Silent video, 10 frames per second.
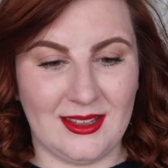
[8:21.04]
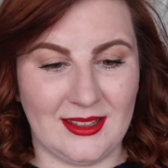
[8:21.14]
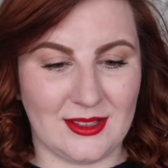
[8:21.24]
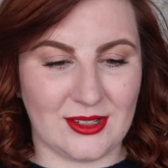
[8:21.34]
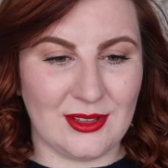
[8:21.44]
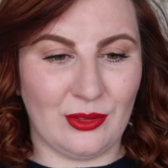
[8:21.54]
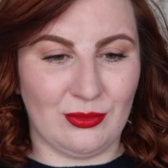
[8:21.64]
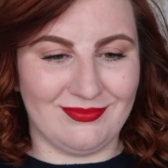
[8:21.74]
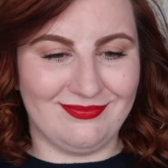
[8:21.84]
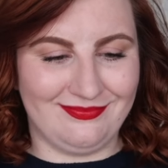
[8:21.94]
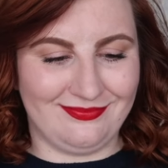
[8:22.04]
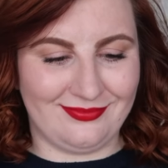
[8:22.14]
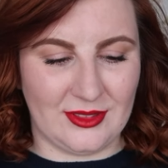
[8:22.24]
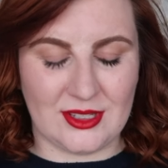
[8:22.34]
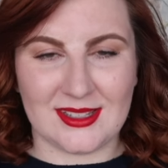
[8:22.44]
it doesn't,
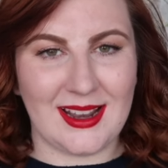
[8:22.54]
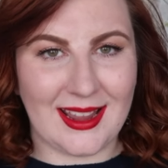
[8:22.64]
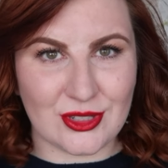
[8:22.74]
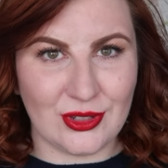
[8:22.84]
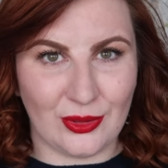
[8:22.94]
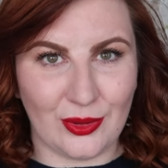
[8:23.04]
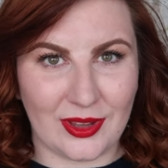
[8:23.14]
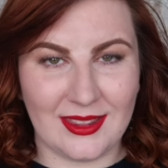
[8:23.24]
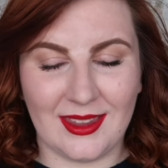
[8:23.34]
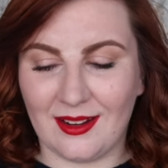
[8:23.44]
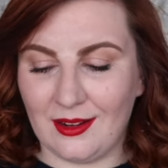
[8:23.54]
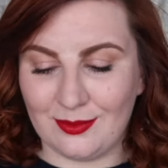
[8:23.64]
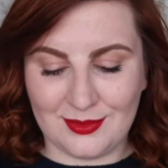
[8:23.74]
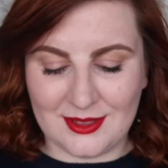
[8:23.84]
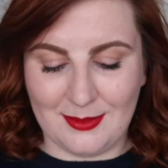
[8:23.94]
doesn't actually look it there
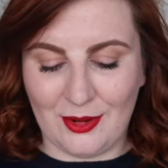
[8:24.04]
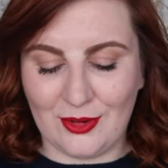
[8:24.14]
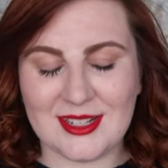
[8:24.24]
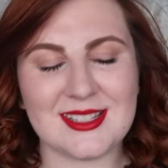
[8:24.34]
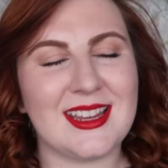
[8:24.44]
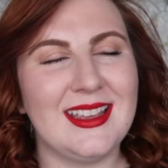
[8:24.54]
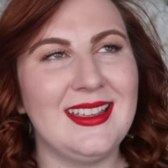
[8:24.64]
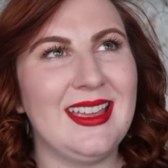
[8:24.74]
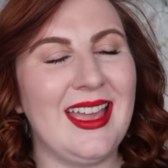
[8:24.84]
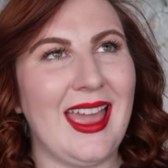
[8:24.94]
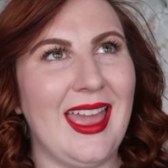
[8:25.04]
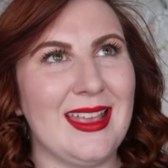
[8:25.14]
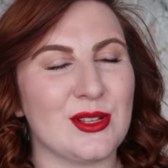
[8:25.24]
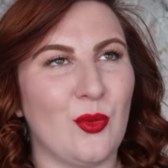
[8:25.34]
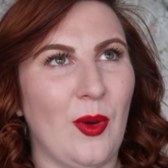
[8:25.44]
to be honest
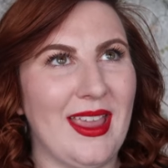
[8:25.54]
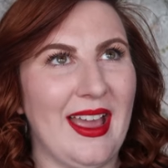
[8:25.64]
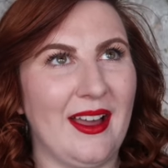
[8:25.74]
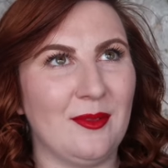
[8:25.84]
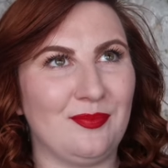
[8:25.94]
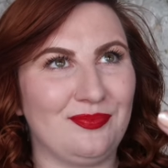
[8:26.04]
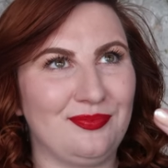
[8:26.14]
it's quite a